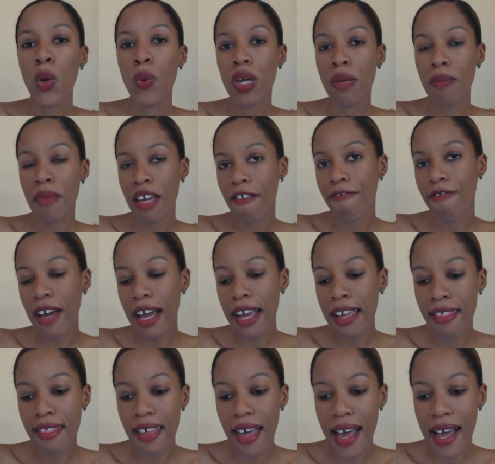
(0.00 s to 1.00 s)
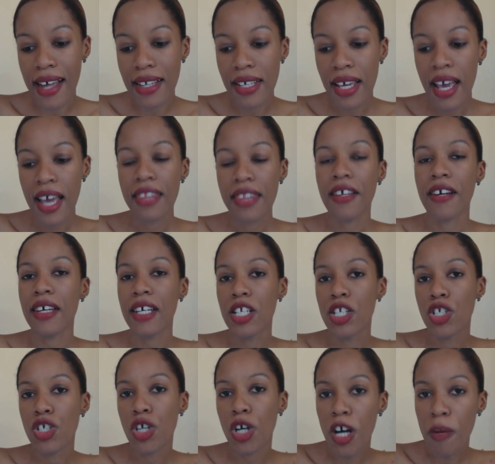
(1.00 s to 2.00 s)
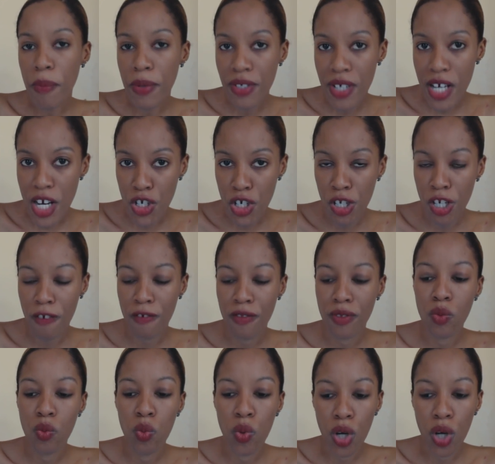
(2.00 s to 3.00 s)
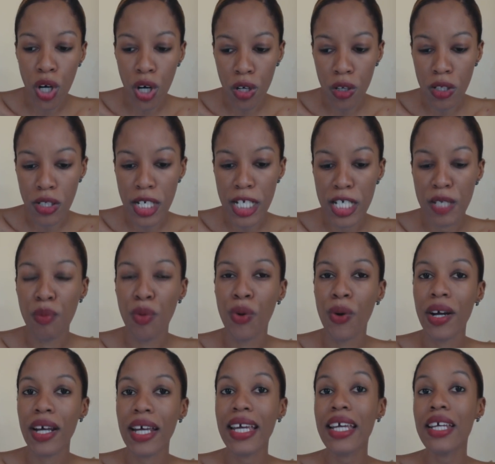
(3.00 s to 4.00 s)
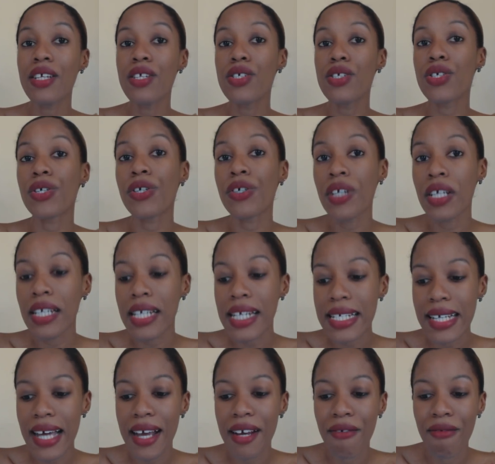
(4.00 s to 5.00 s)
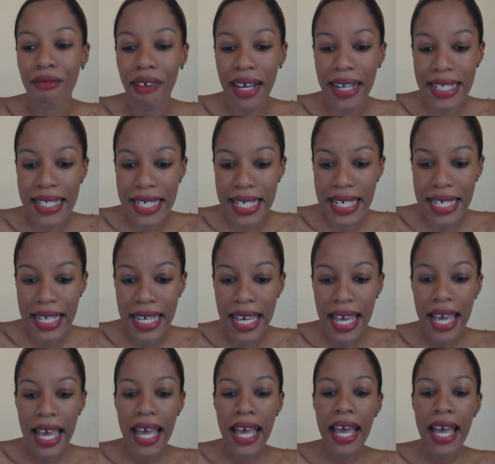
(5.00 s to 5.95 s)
we may find that their interpretation of the world is more internally directed.